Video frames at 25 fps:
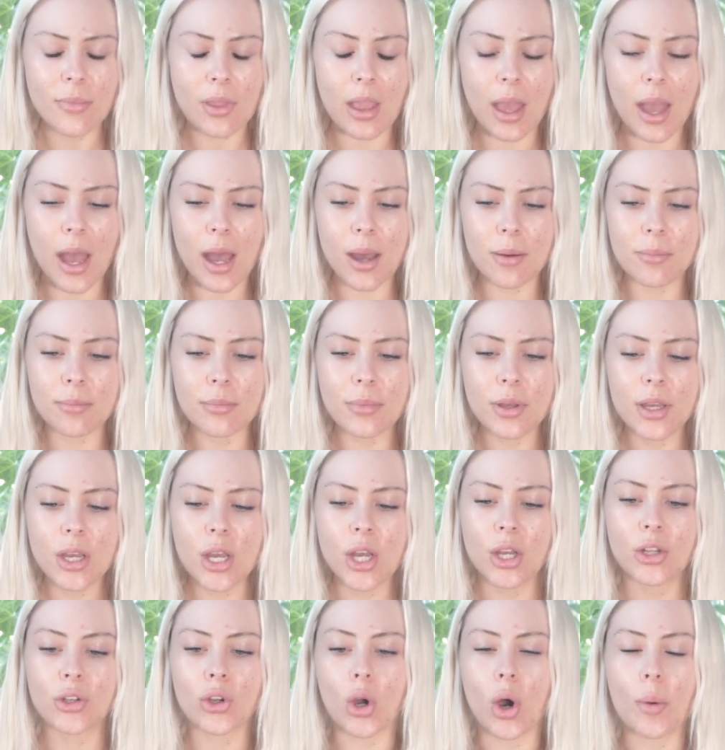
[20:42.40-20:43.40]

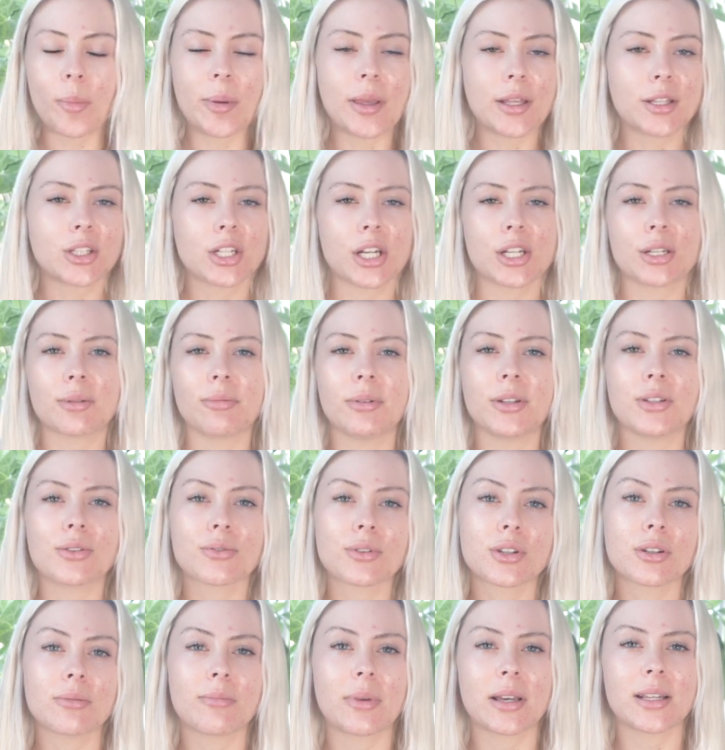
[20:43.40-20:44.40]
not being
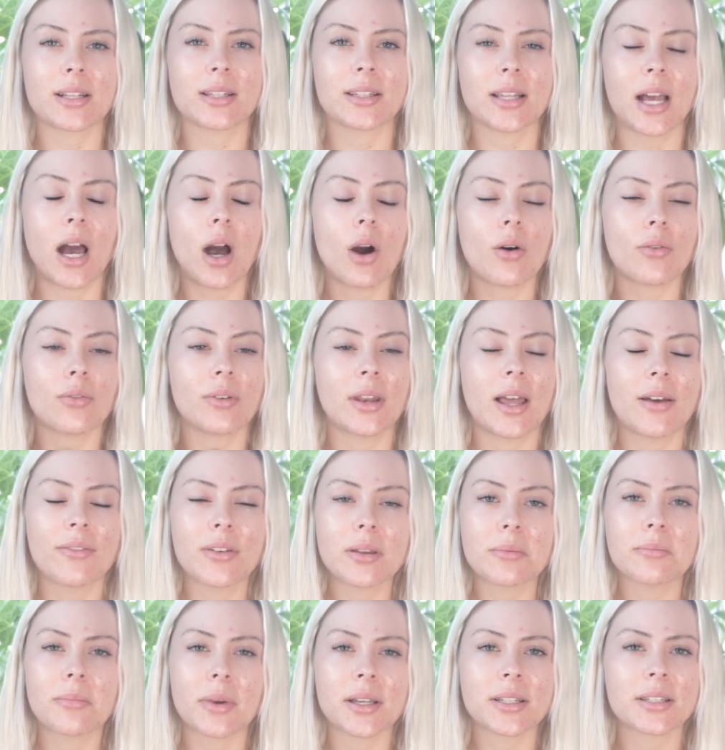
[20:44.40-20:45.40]
judgmental to myself,
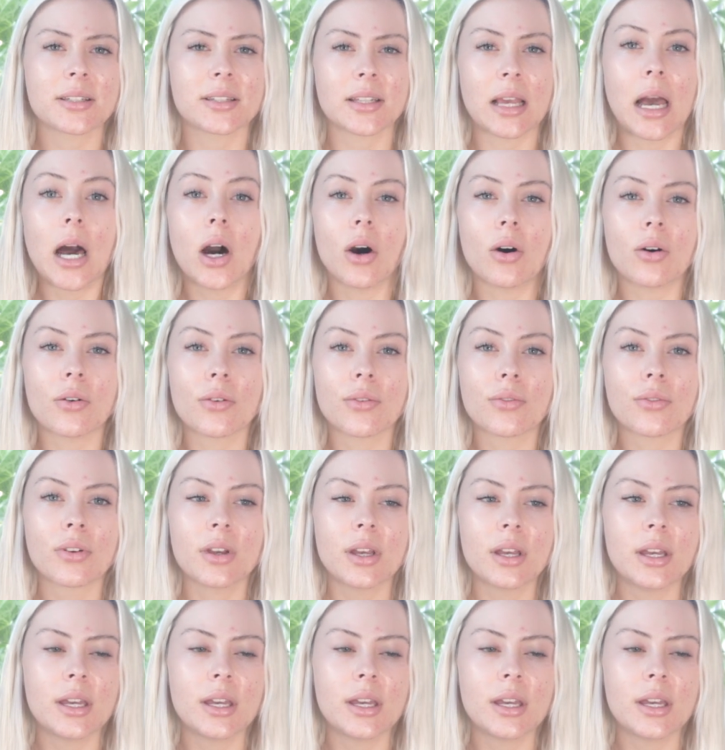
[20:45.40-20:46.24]
loving myself,